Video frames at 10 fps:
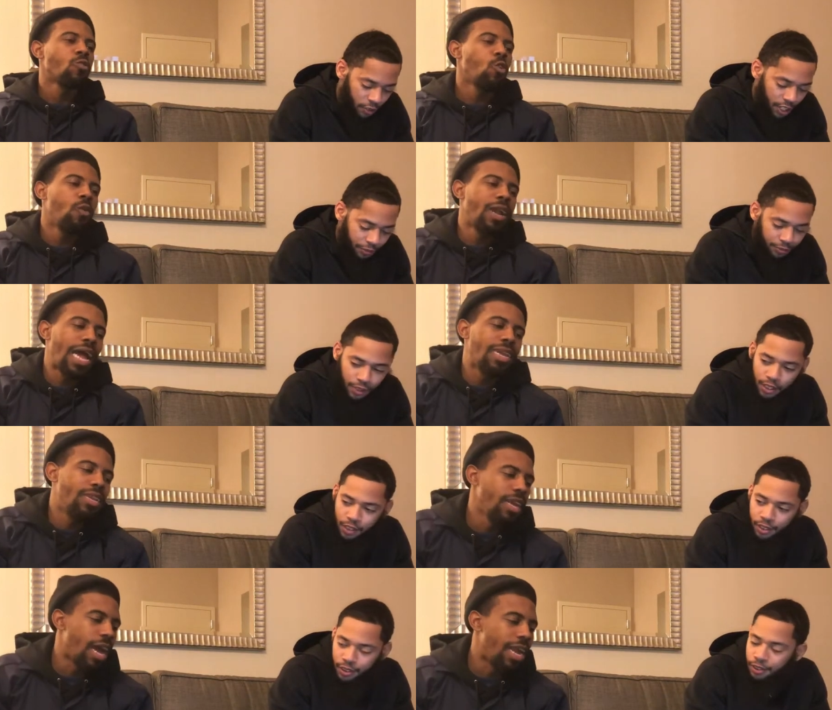Speaker 1: so when I
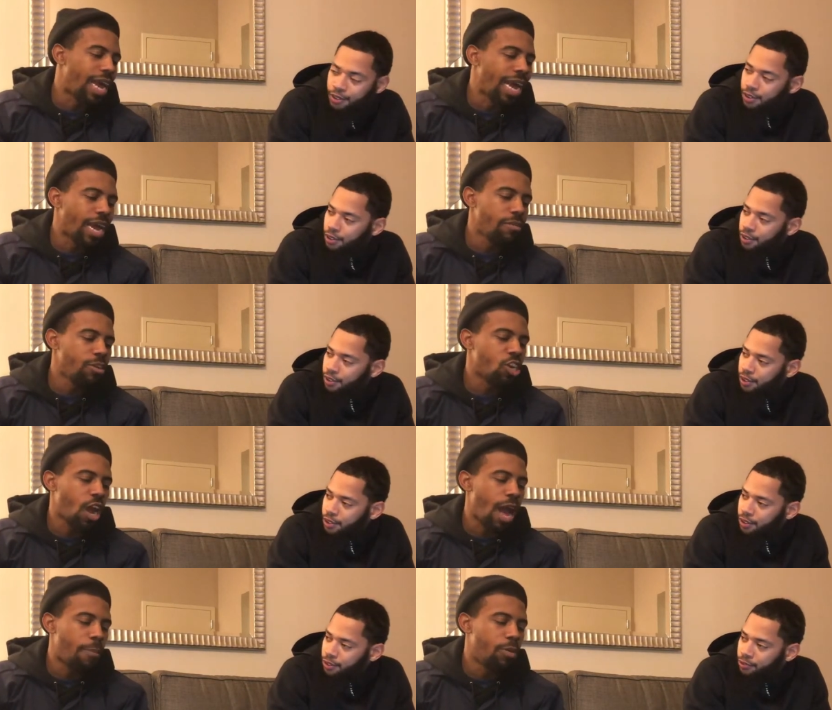did it, I, I, gotta make sure
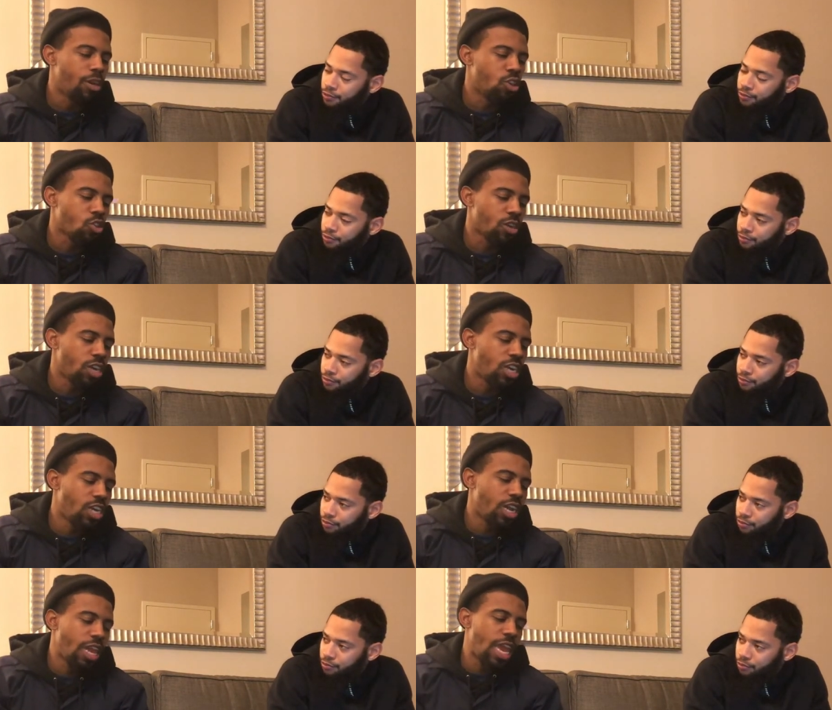I put certain
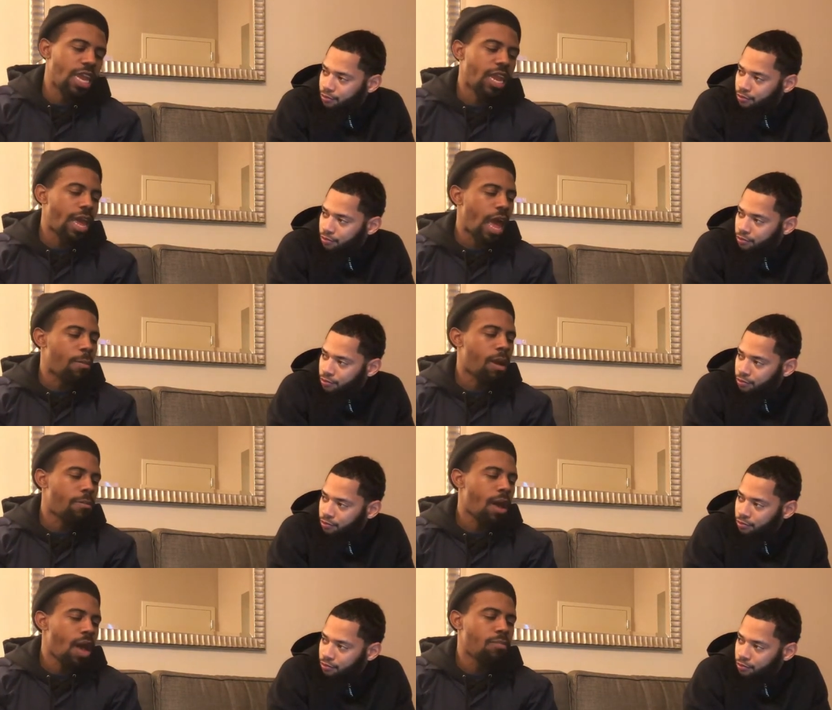shit in, like how my
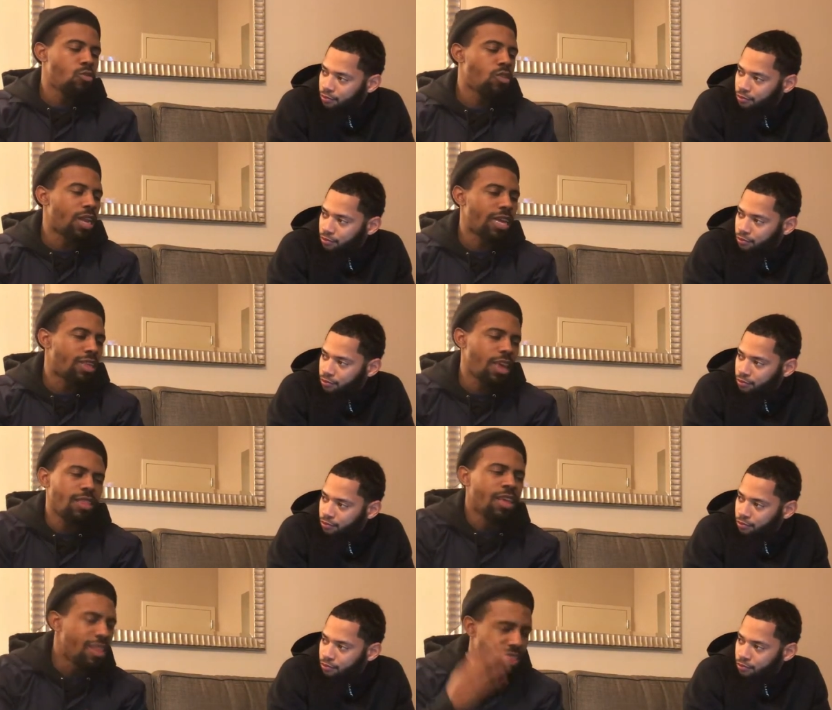mom used to like say
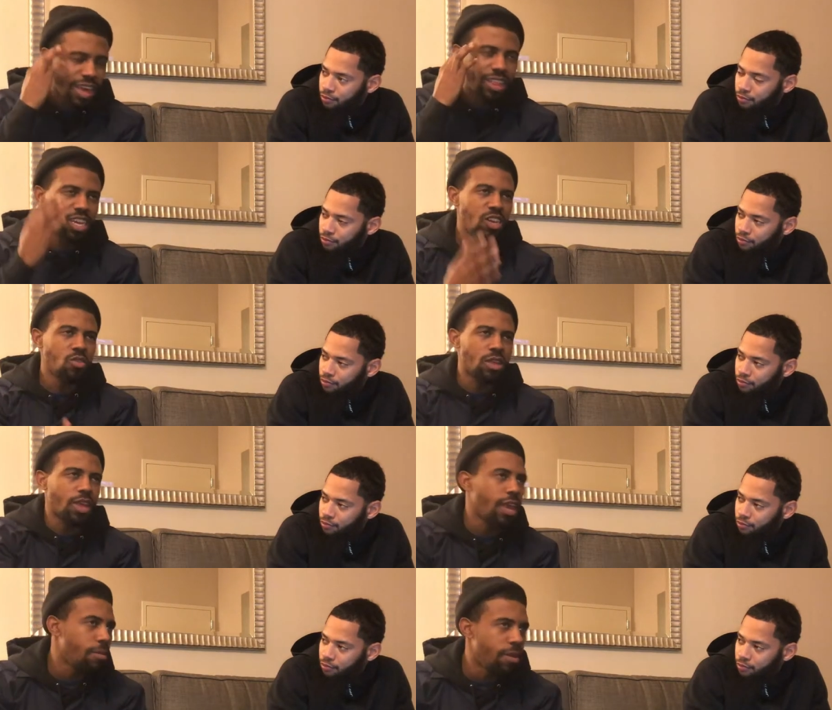things that she used to
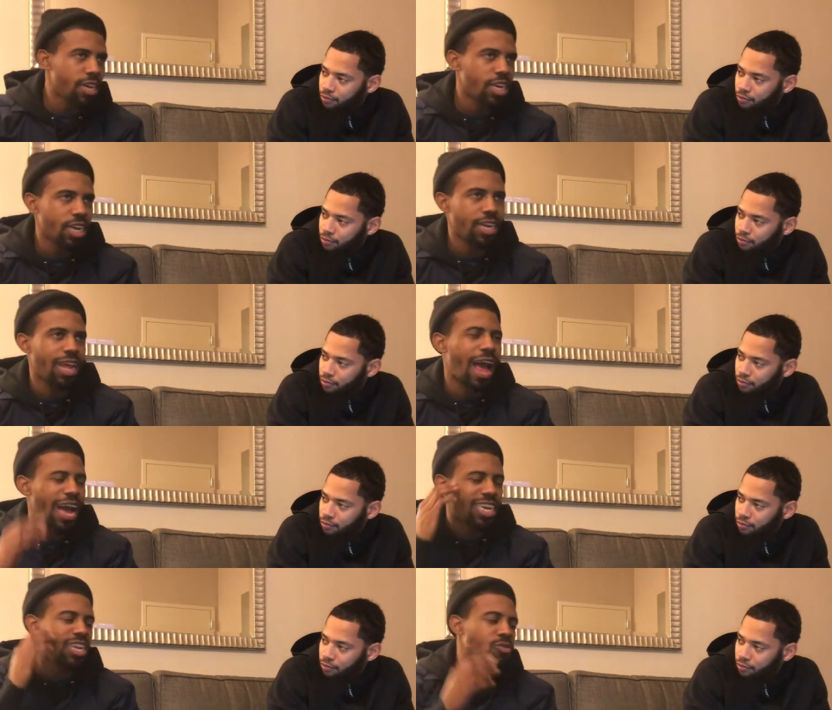say to me and shit like that, how
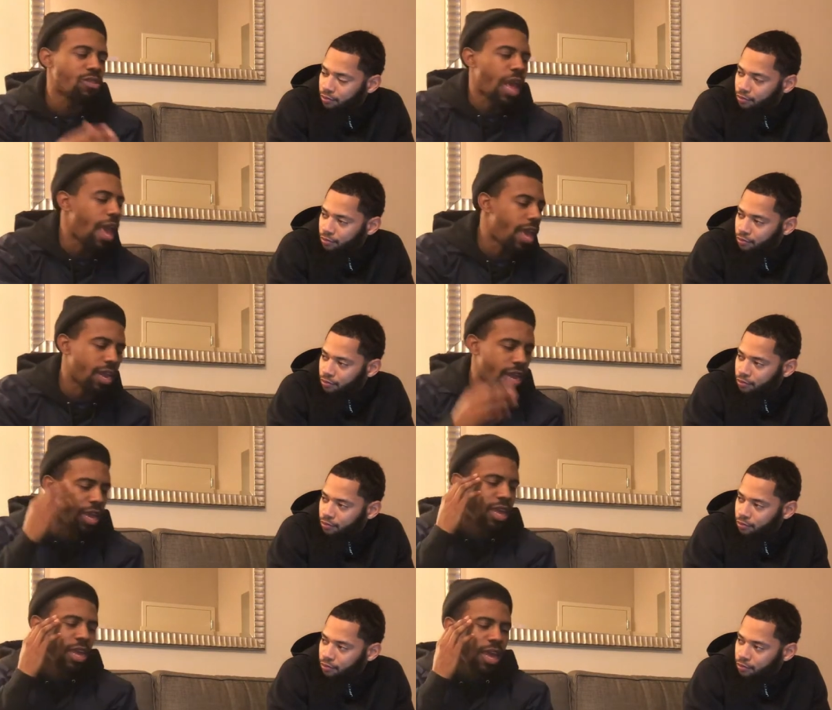she used to act, like
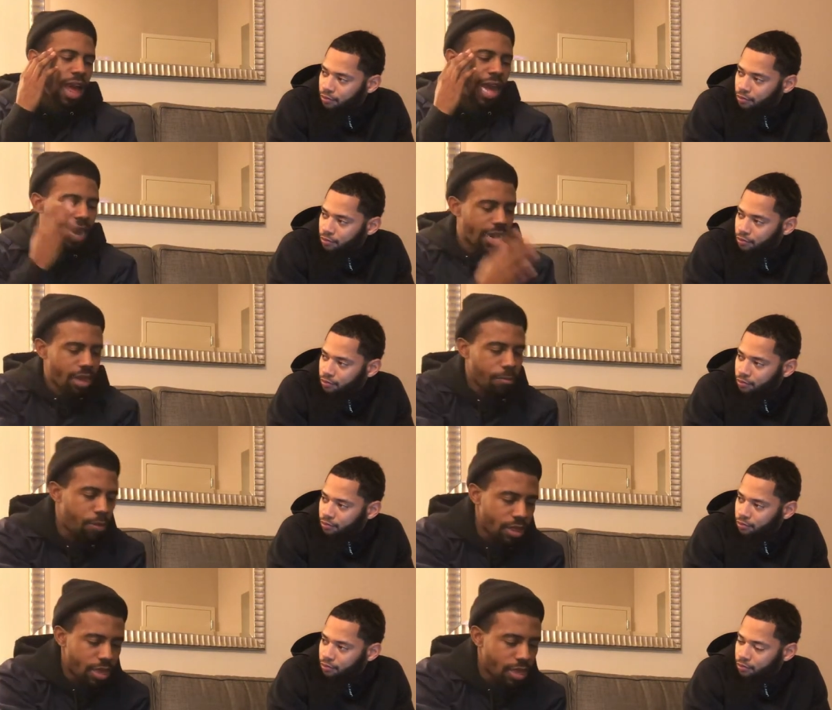I gotta
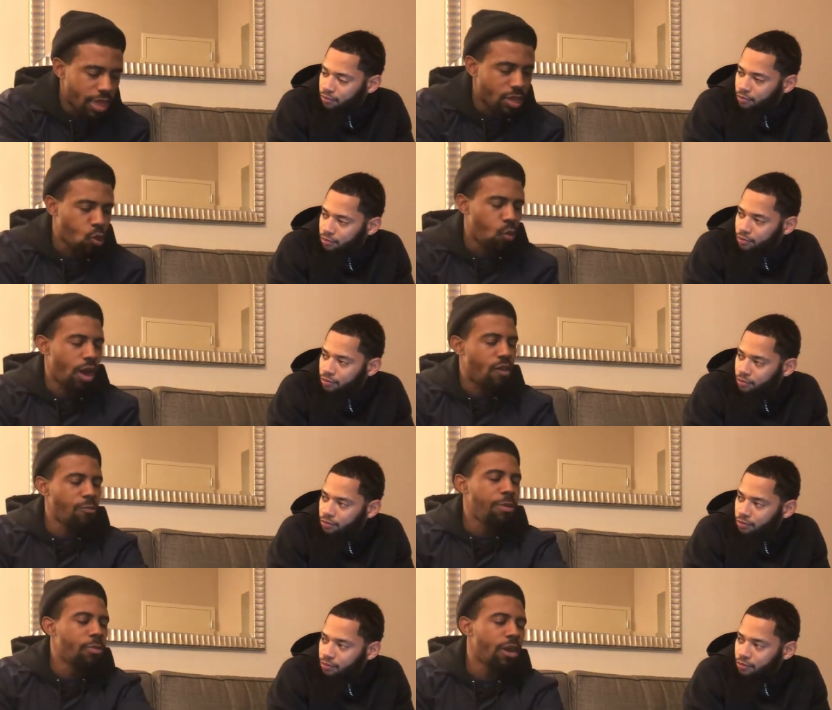put these things so when other
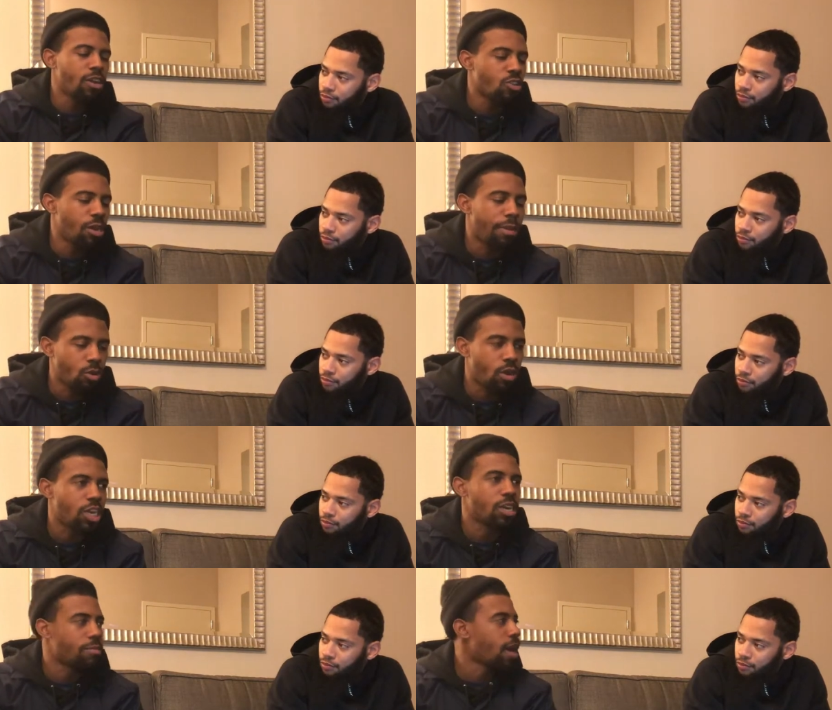people hear this song, they be like, yo, that's
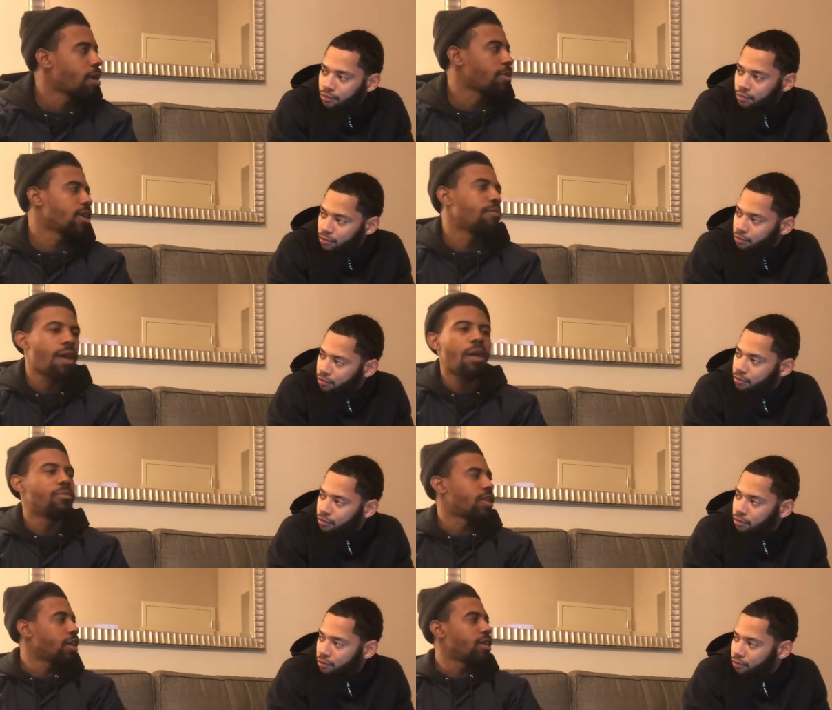your mom. Like, your mom
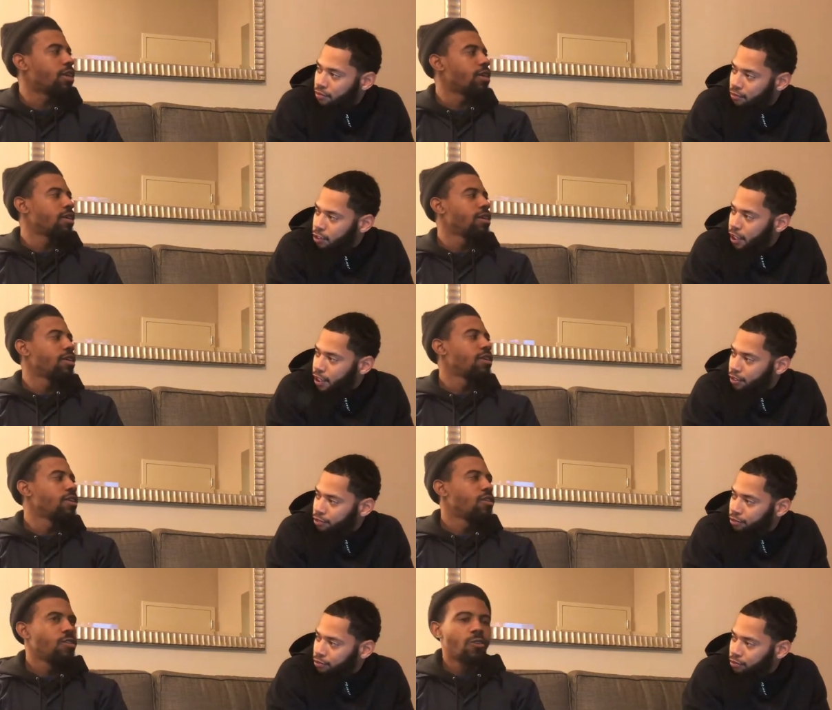is like that. Right.
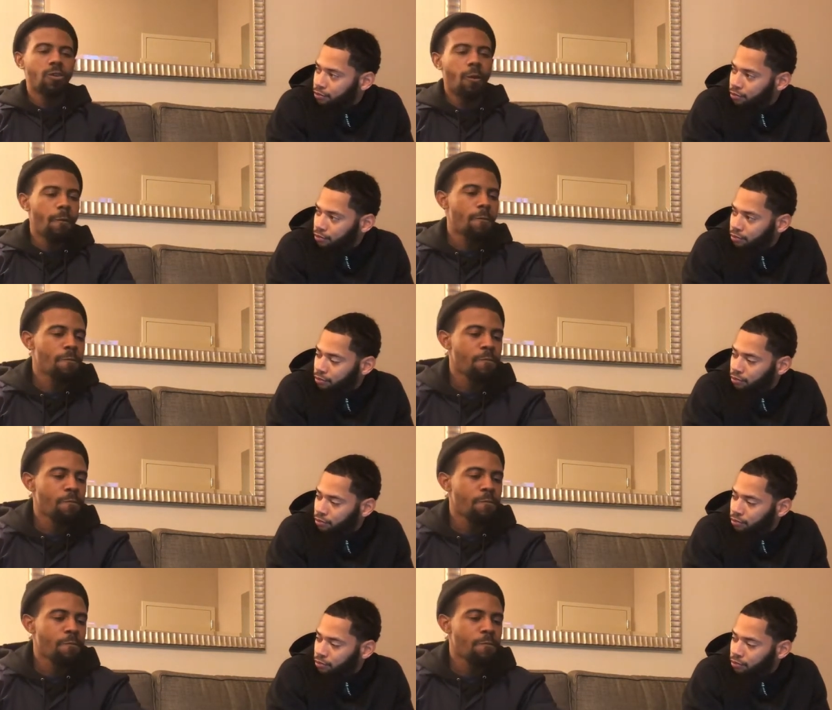So